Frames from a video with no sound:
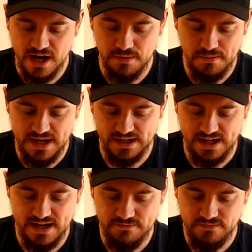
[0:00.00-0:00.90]
up a bit,
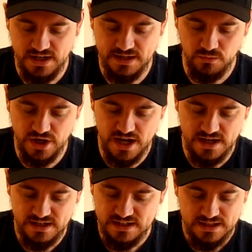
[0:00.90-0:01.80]
okay? I didn't
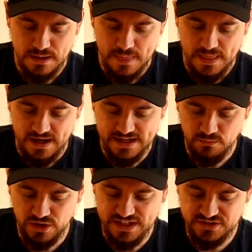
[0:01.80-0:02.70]

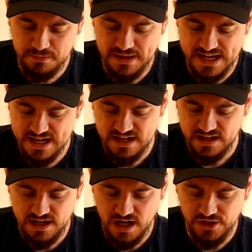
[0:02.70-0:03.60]
want this to be
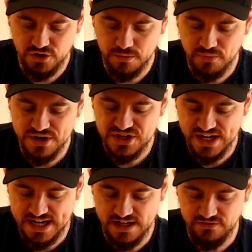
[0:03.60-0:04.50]

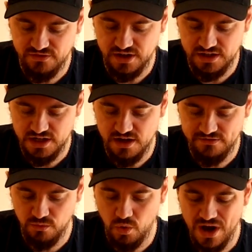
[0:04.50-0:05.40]
underappreciated
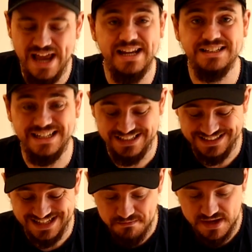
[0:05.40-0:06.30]
for what Elliot's actually
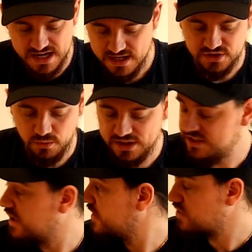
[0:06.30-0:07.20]
sent me. So I
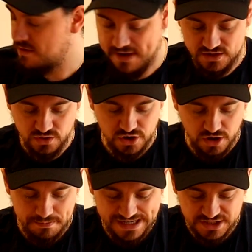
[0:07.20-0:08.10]
wanted to try and make sure I
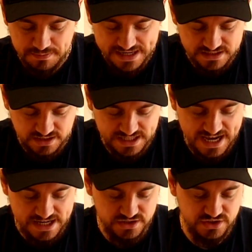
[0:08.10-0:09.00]
got a bigger space as I
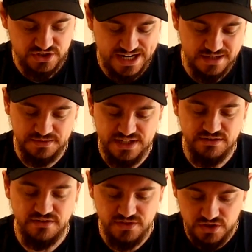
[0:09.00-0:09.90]
can, just to change up the
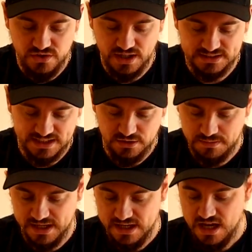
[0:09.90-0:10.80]
scenery for you guys a little
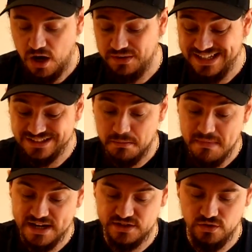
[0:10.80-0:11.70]
bit. I think it's a
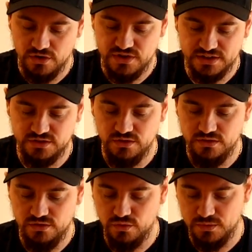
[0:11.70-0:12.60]
mix. It's not just
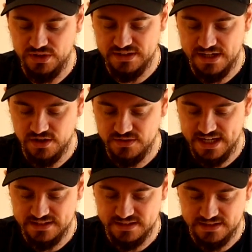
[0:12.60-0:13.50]
normal Nintendo
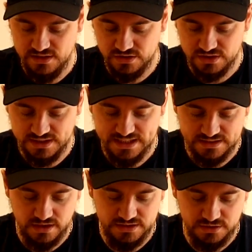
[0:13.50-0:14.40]
DS's. It looks like
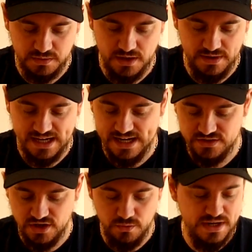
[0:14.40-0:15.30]
DS Lites as well. Okay,
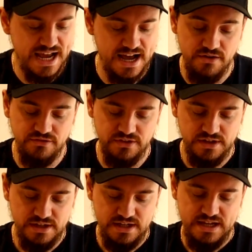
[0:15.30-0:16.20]
so we have
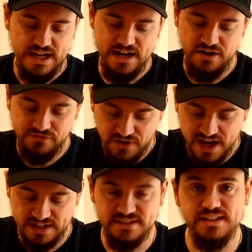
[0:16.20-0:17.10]
in our
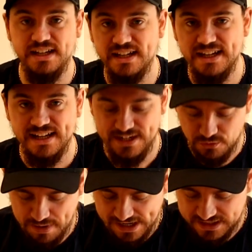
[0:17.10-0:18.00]
first
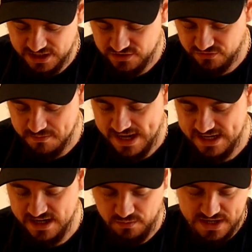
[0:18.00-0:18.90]
little package from
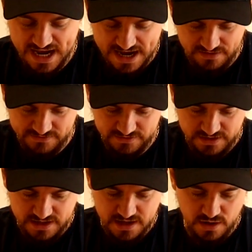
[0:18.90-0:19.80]
Elliot, we have
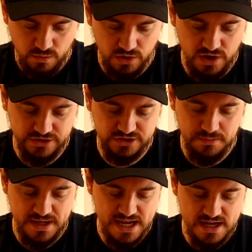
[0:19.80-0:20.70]
what looks to
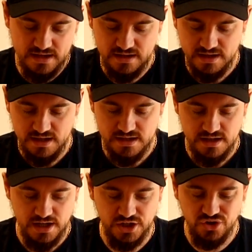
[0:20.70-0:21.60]
be
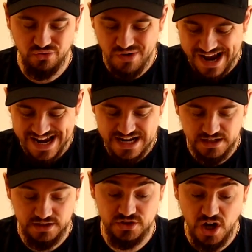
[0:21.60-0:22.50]
a
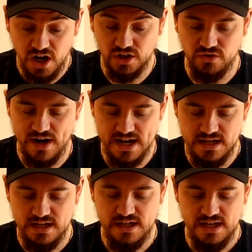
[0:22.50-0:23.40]
dark
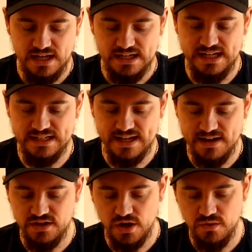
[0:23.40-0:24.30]
grey
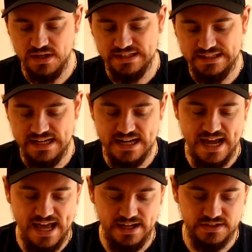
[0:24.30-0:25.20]
Nintendo
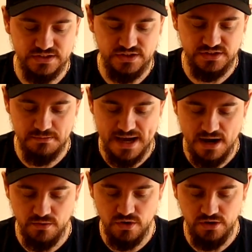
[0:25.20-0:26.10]
DS. Does it
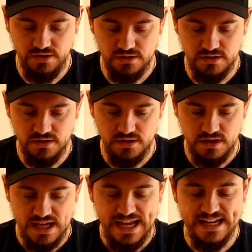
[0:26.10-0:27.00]
power on?
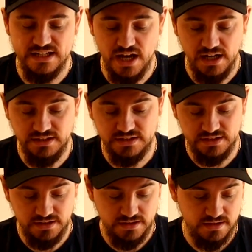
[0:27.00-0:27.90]
It does.